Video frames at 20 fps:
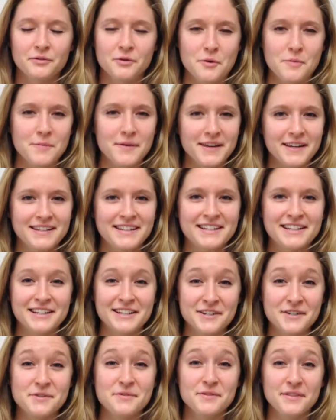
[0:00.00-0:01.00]
for me
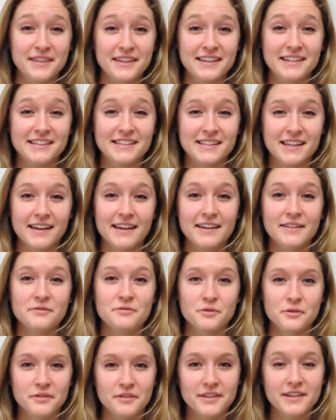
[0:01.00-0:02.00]
to do this
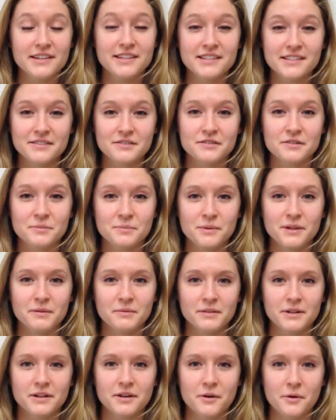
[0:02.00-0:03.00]
and for this to
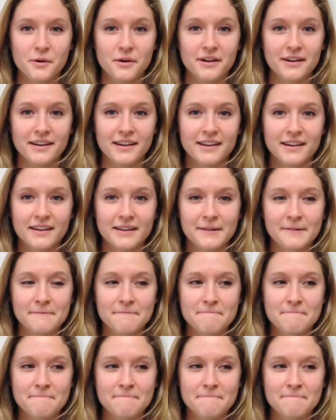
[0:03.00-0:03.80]
be recorded.